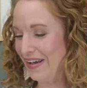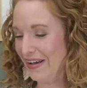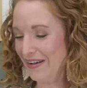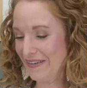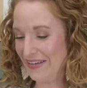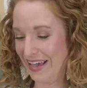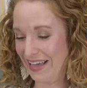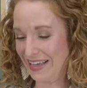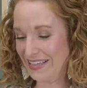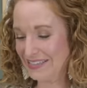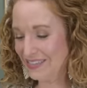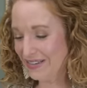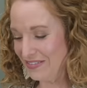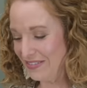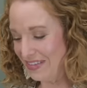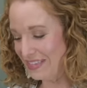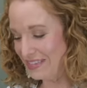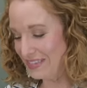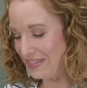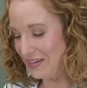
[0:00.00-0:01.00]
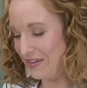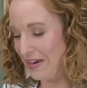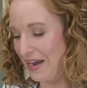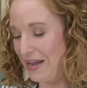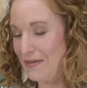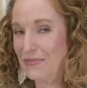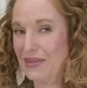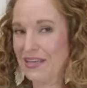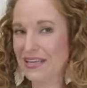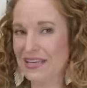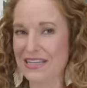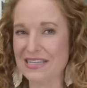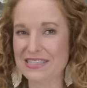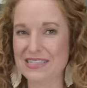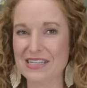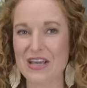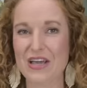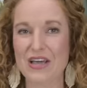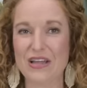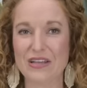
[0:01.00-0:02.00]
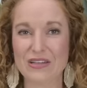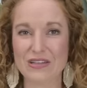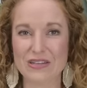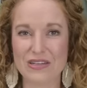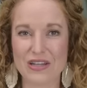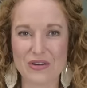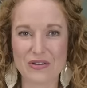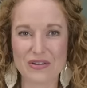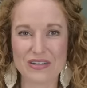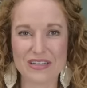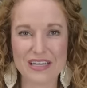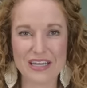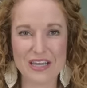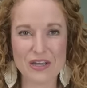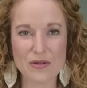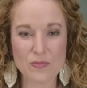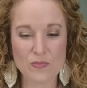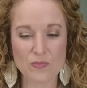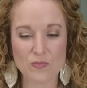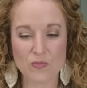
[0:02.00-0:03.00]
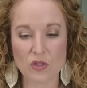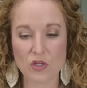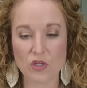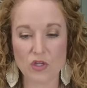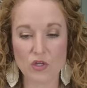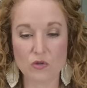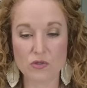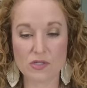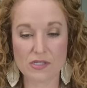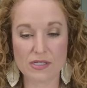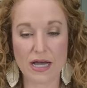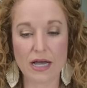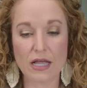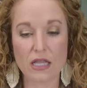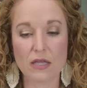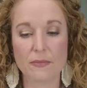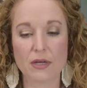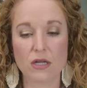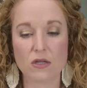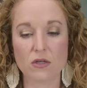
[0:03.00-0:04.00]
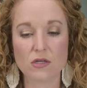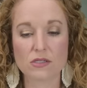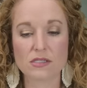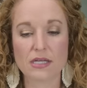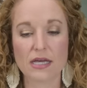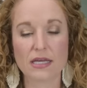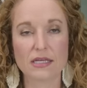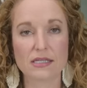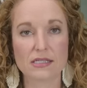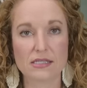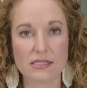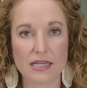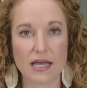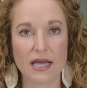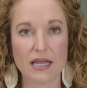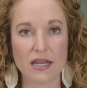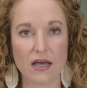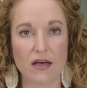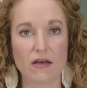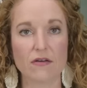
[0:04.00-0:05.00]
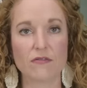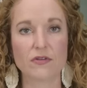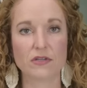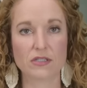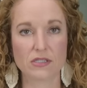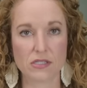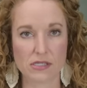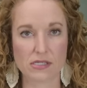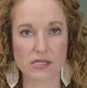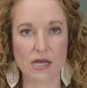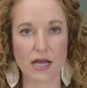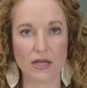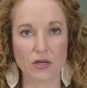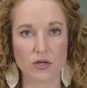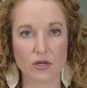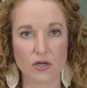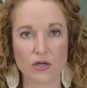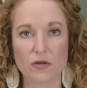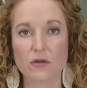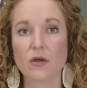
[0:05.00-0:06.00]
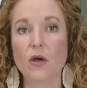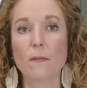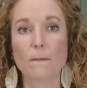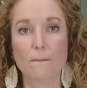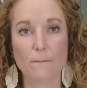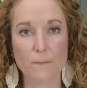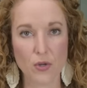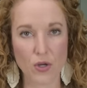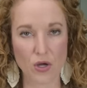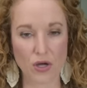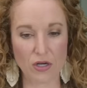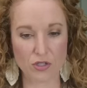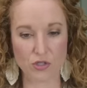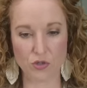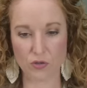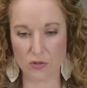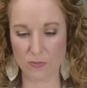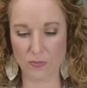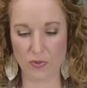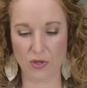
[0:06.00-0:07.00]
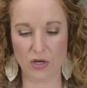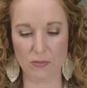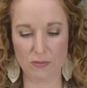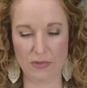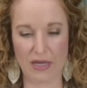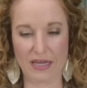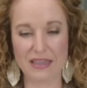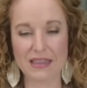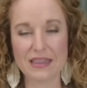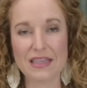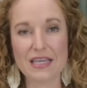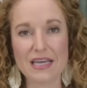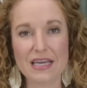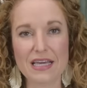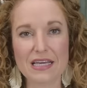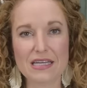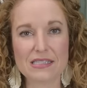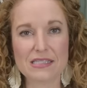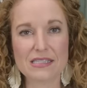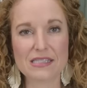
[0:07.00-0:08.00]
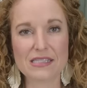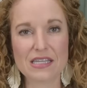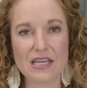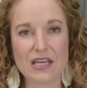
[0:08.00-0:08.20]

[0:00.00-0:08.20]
Okay, so these are great because literally you style them and it looks like a set of designer books. You can put them like this.